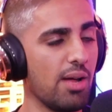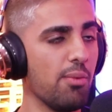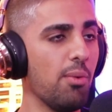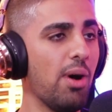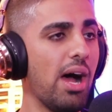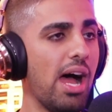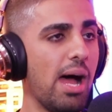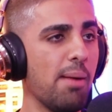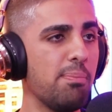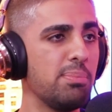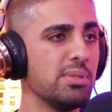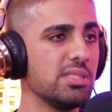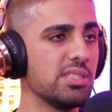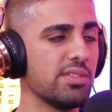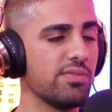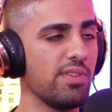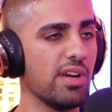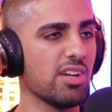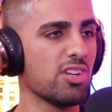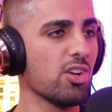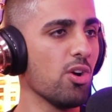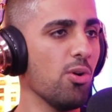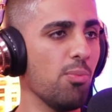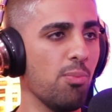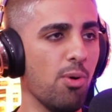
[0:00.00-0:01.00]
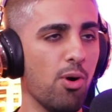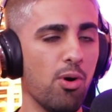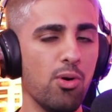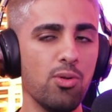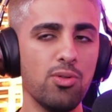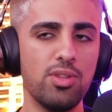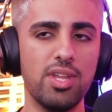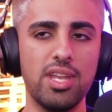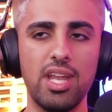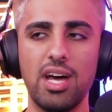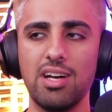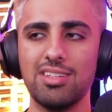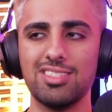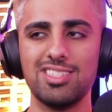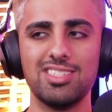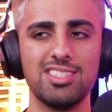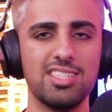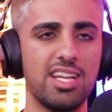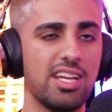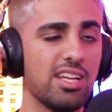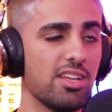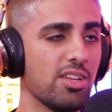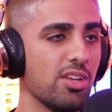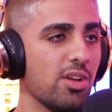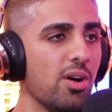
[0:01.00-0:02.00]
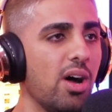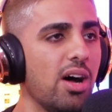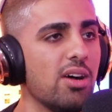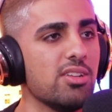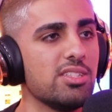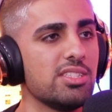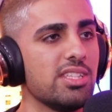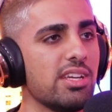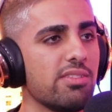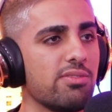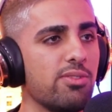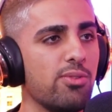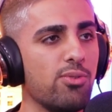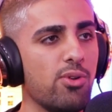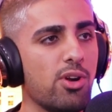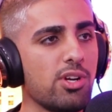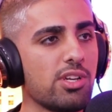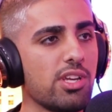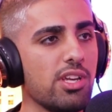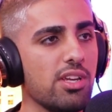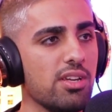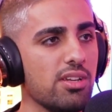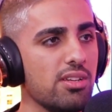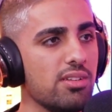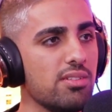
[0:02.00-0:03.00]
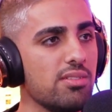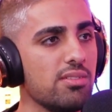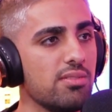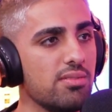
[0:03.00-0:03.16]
like, what happens if I go bald? And I was just like, I'll just have to rock it.